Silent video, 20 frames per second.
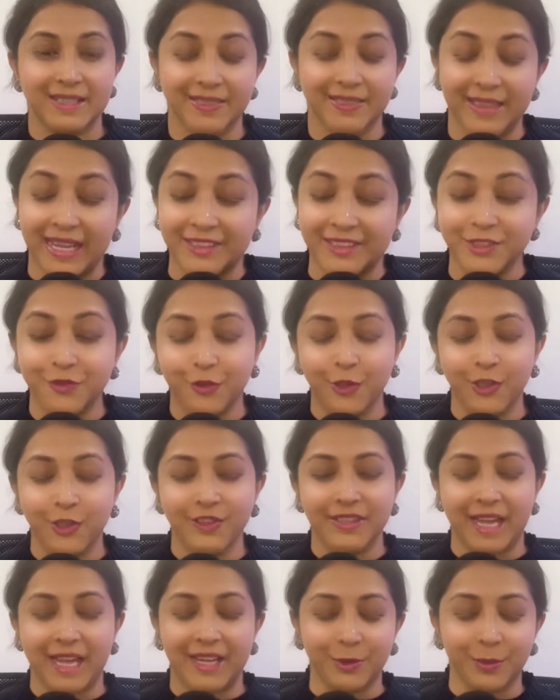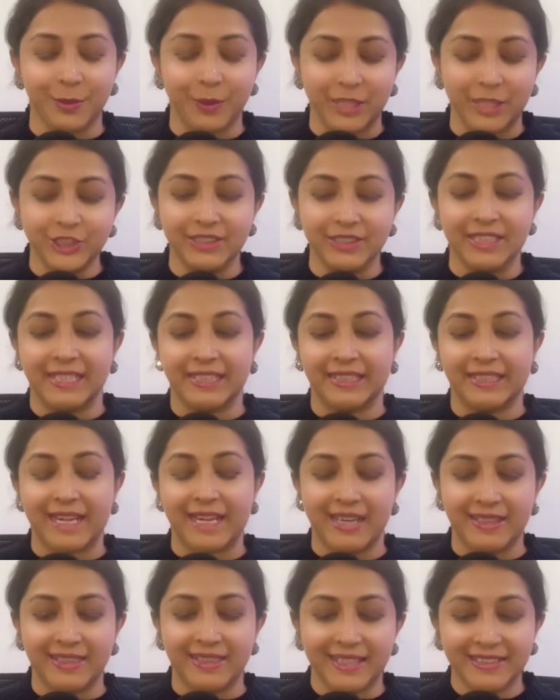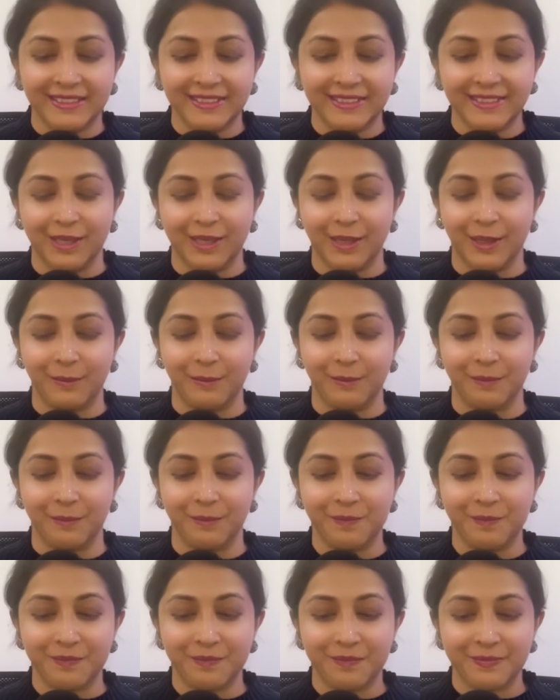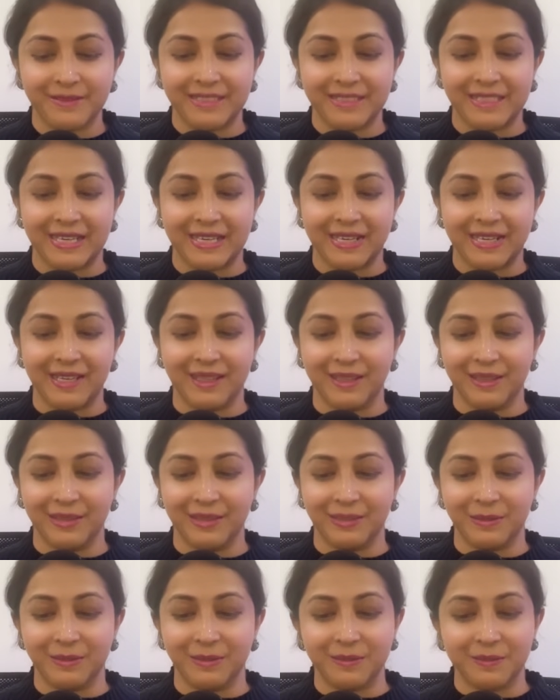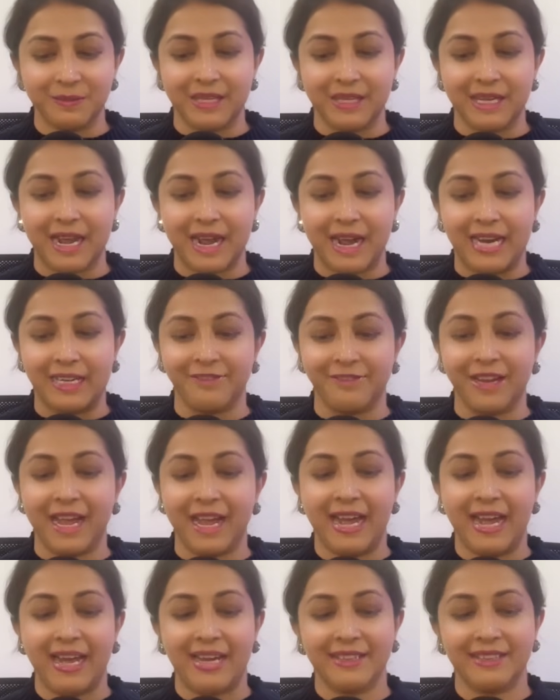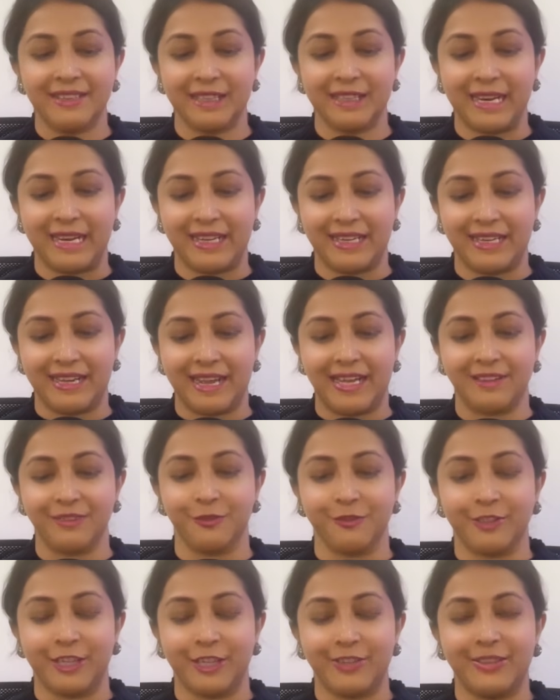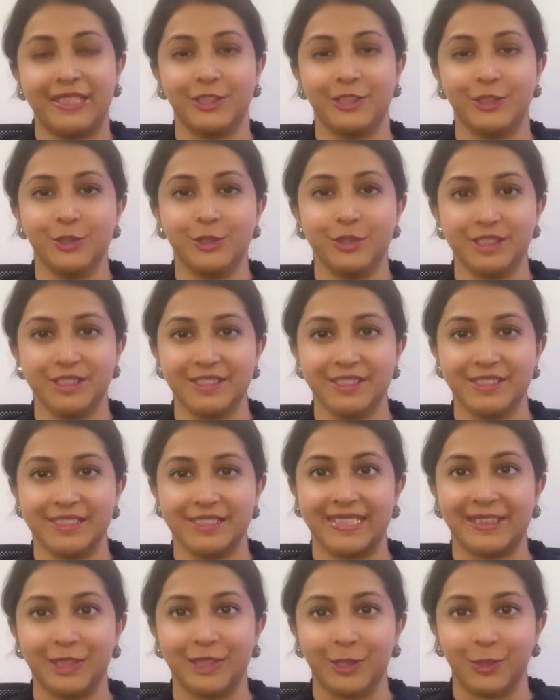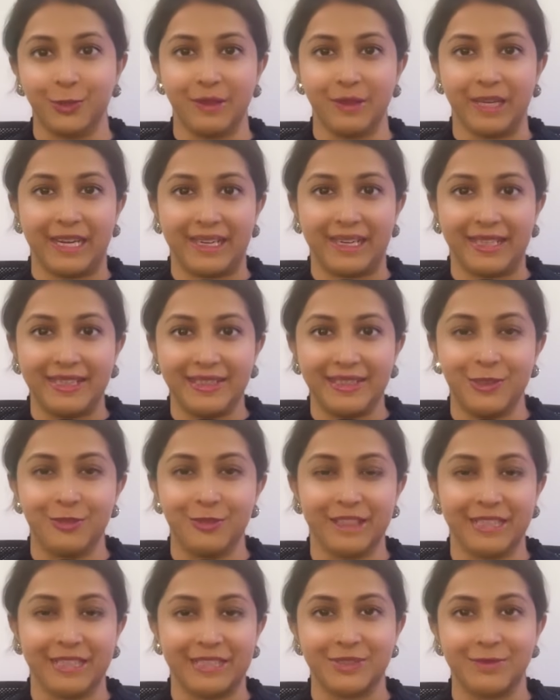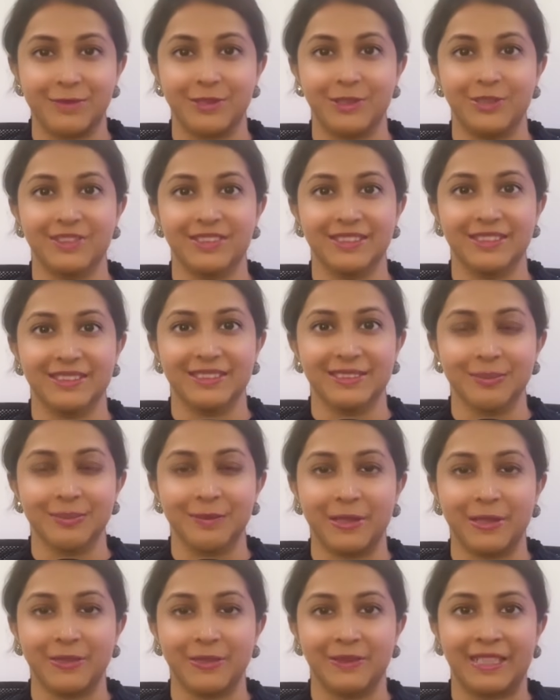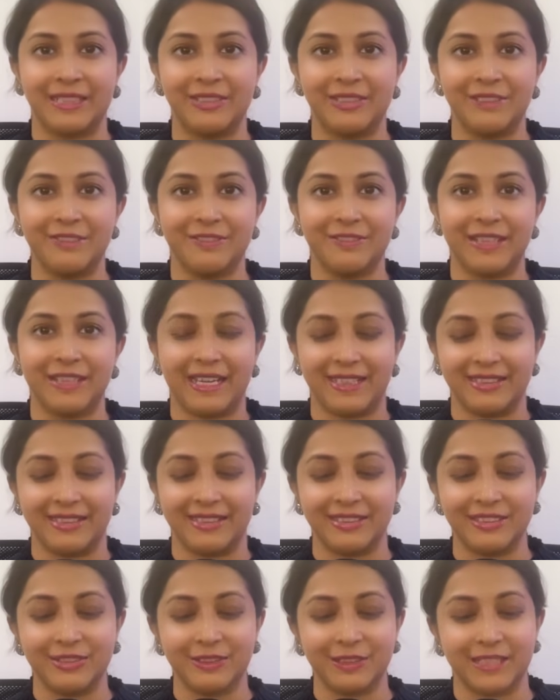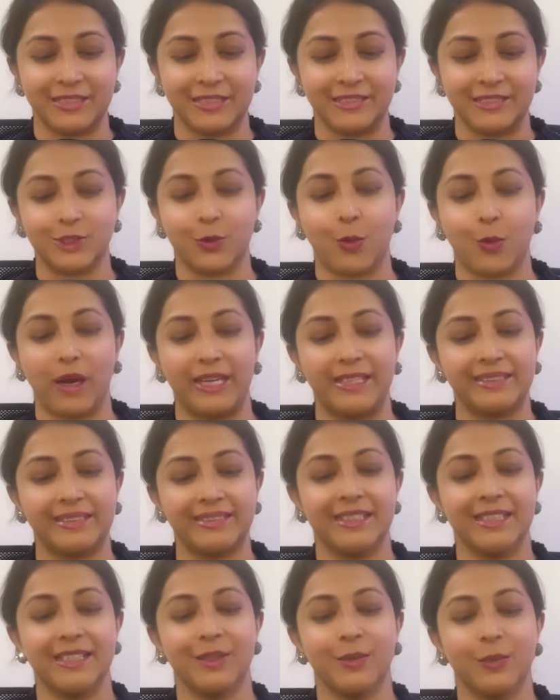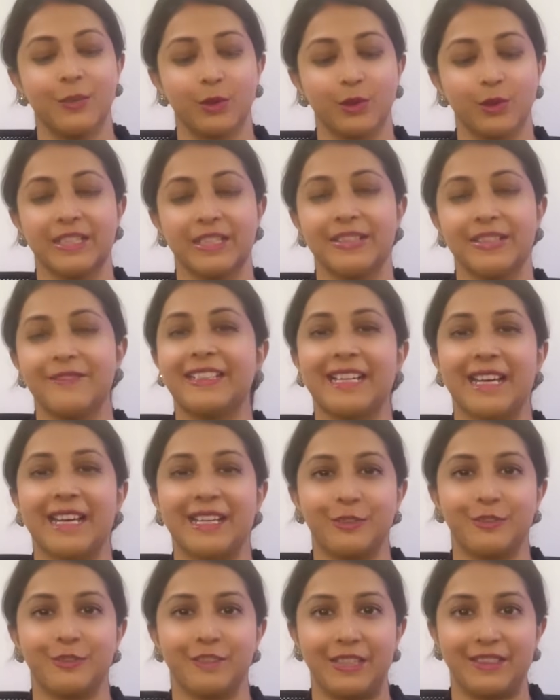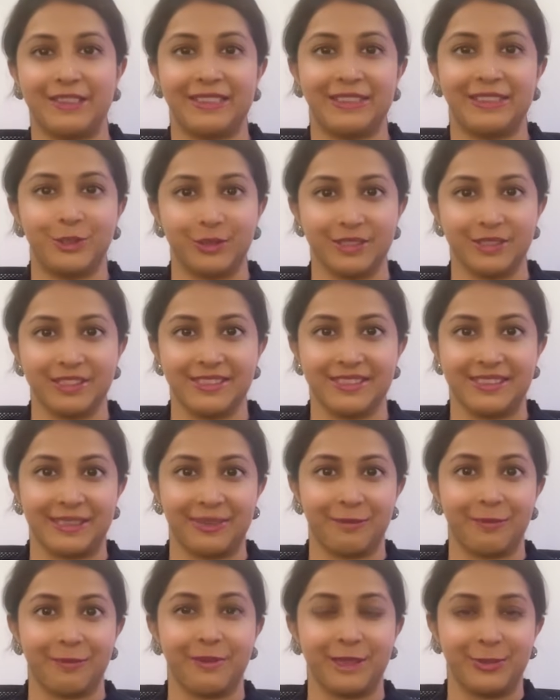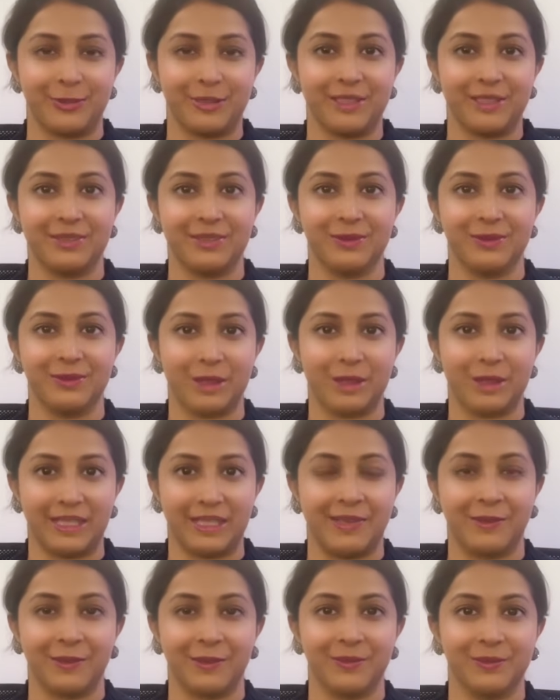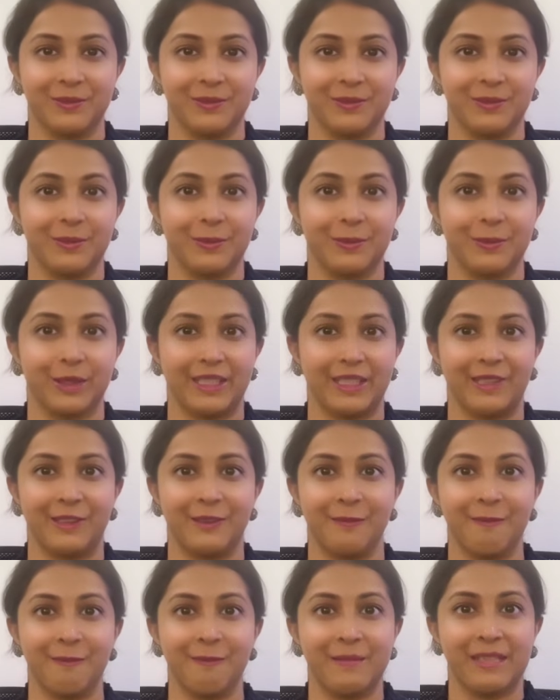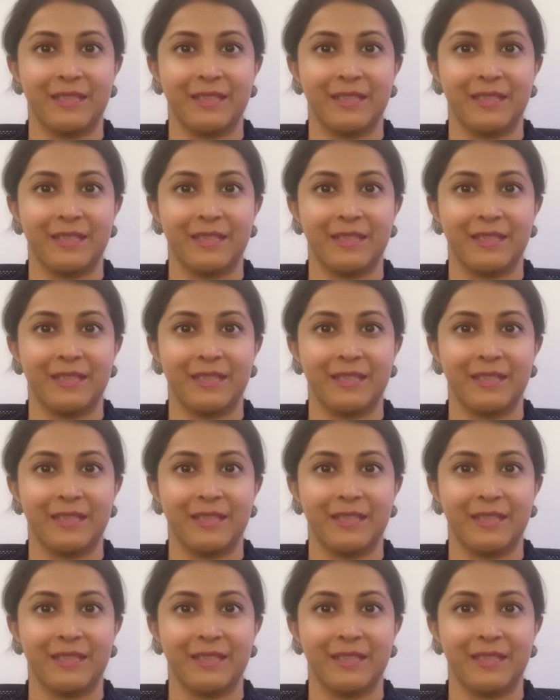Thanks for that question, Nick. I think I've had a very interesting array of experiences in my life, and it's quite. We're living at a very interesting period right now, where